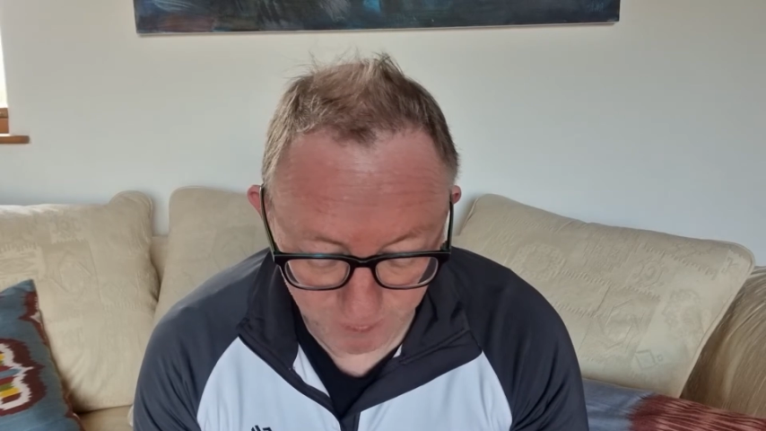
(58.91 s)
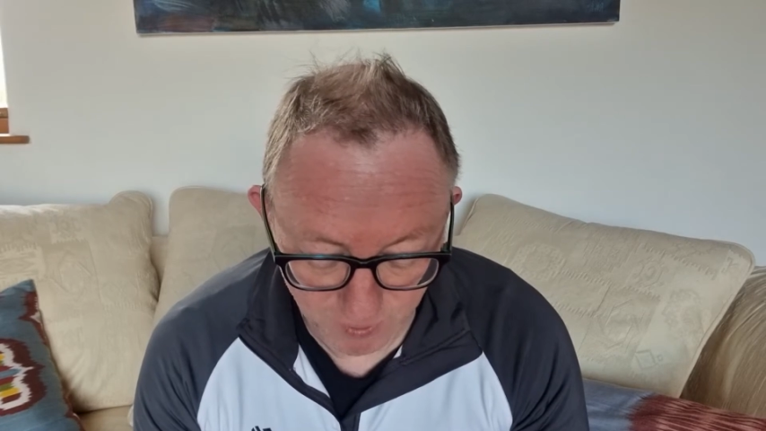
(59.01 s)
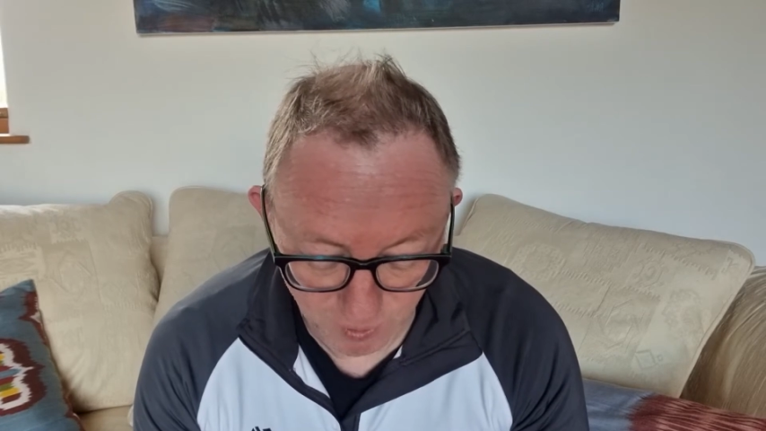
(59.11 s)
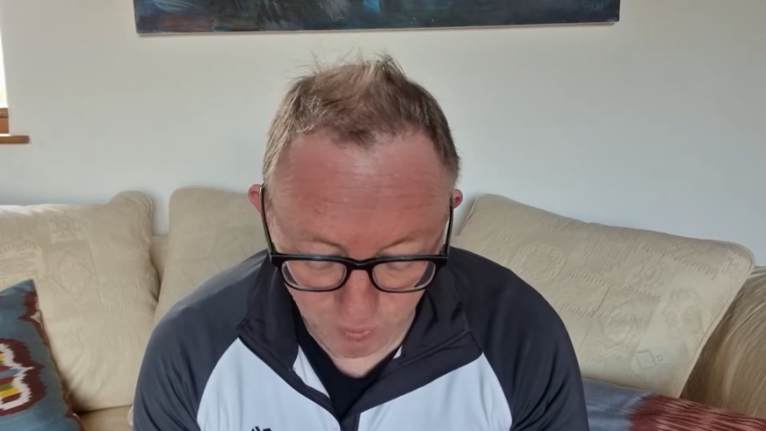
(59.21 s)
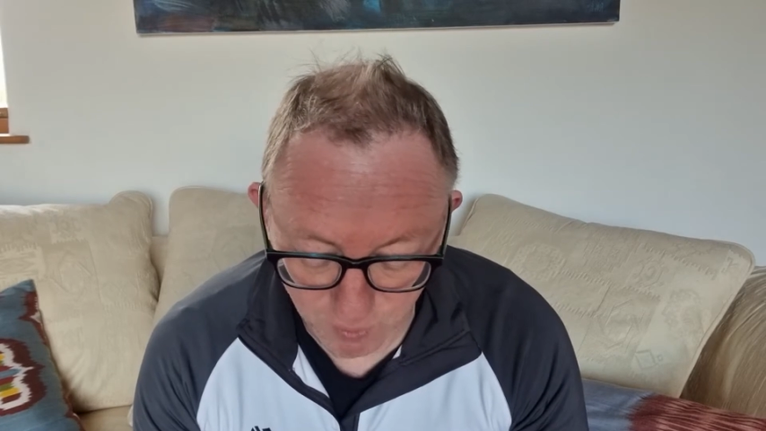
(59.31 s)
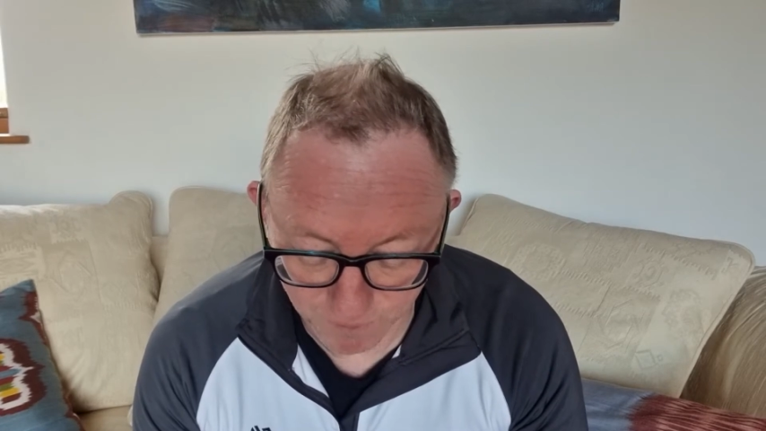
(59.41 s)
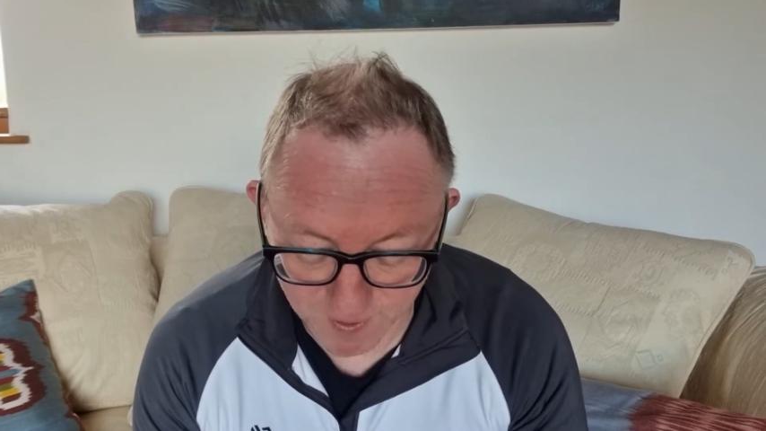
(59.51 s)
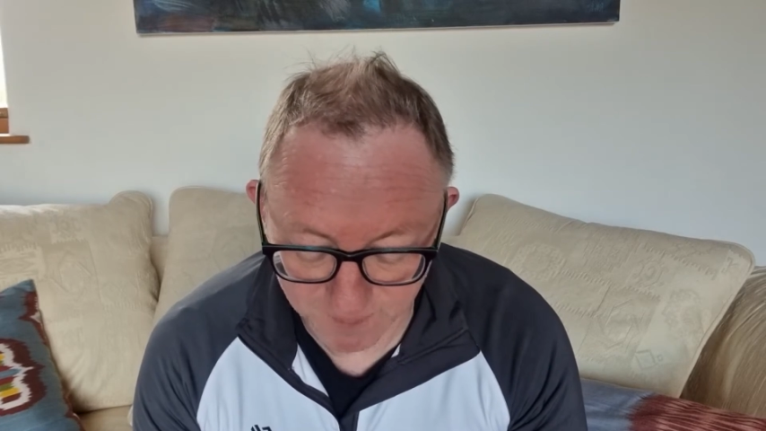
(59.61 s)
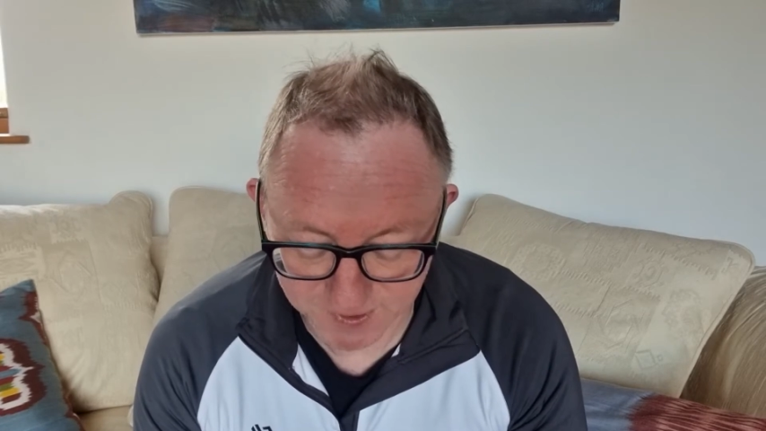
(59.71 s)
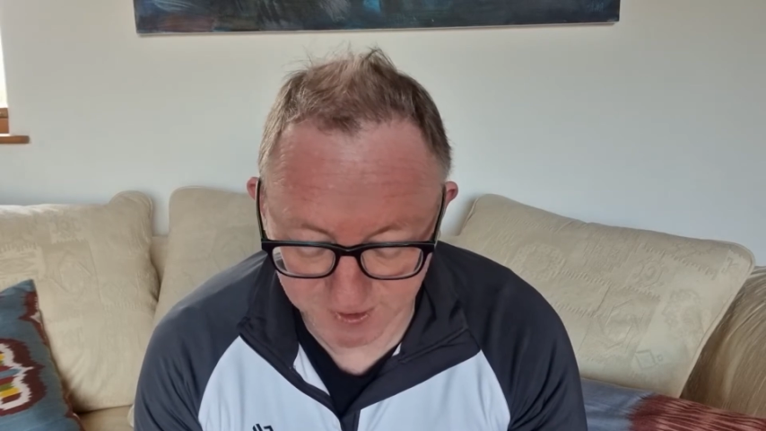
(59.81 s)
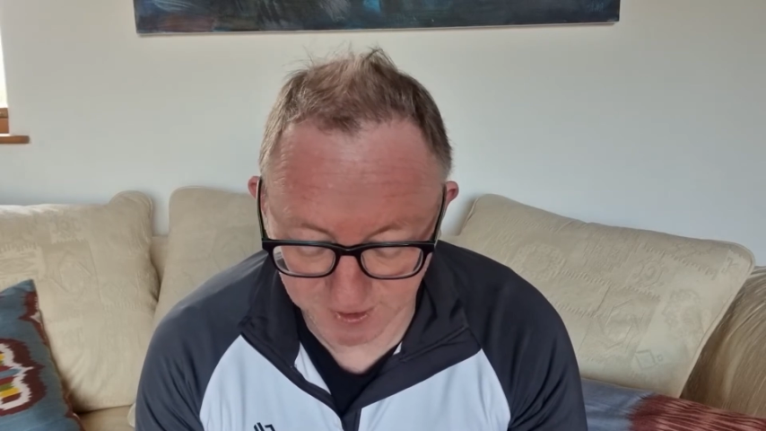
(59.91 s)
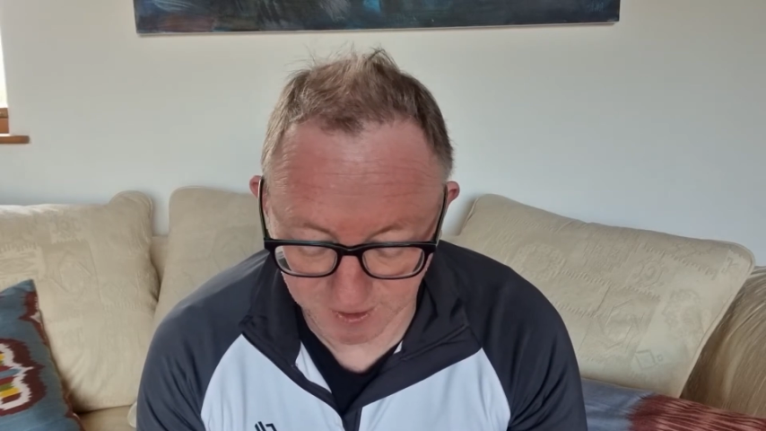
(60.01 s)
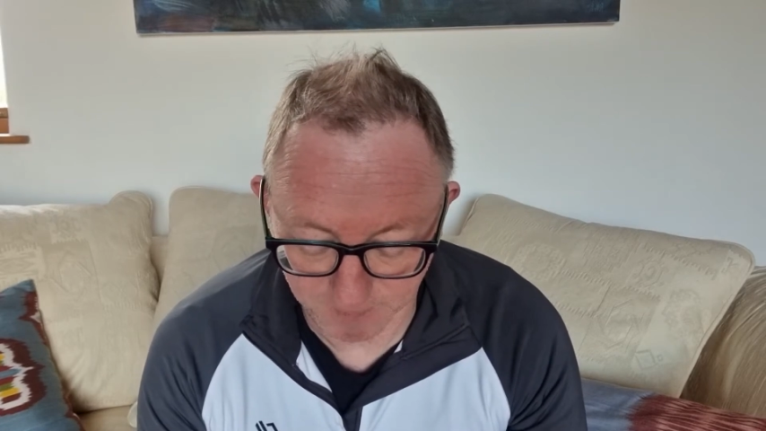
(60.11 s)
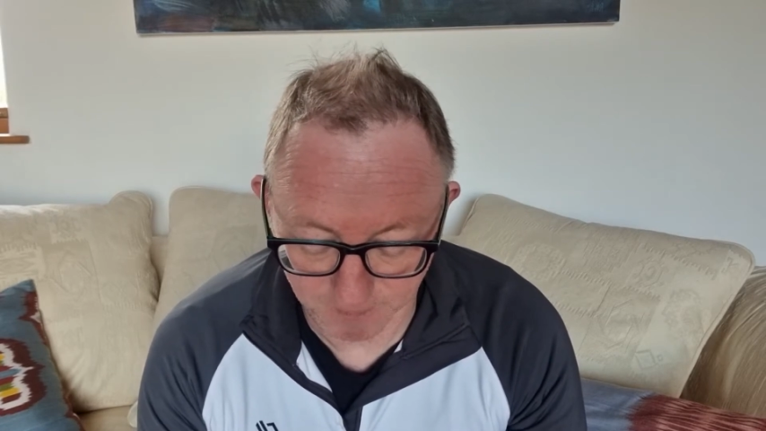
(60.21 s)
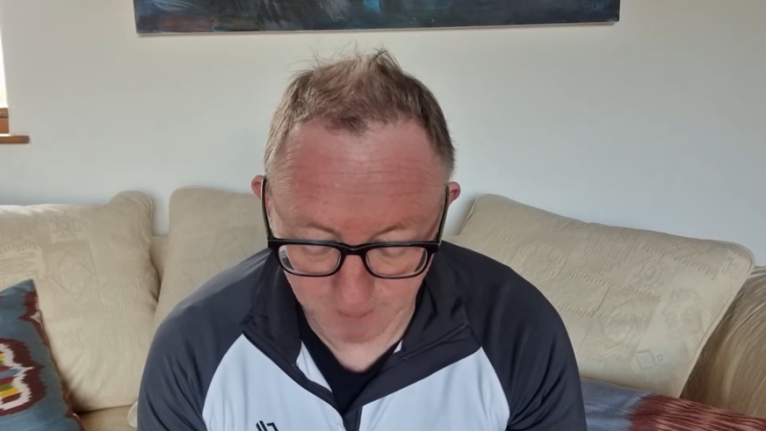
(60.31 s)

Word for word: though you have never seen him.